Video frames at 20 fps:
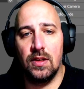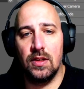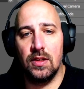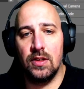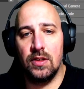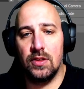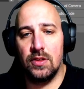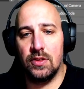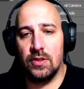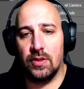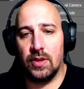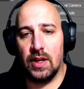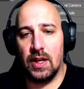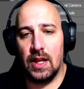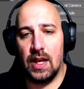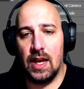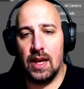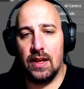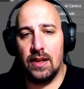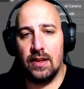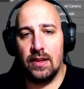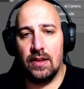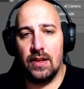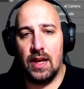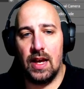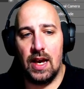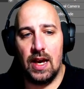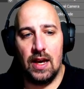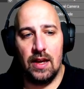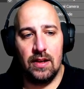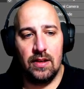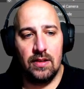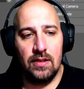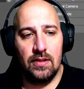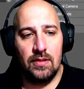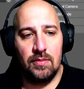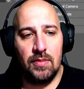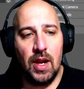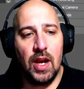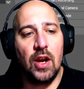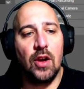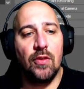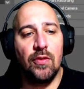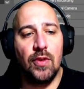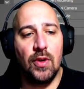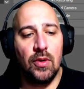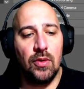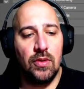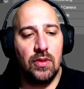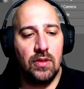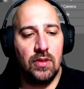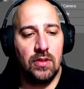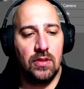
So we're gonna head and add microphone,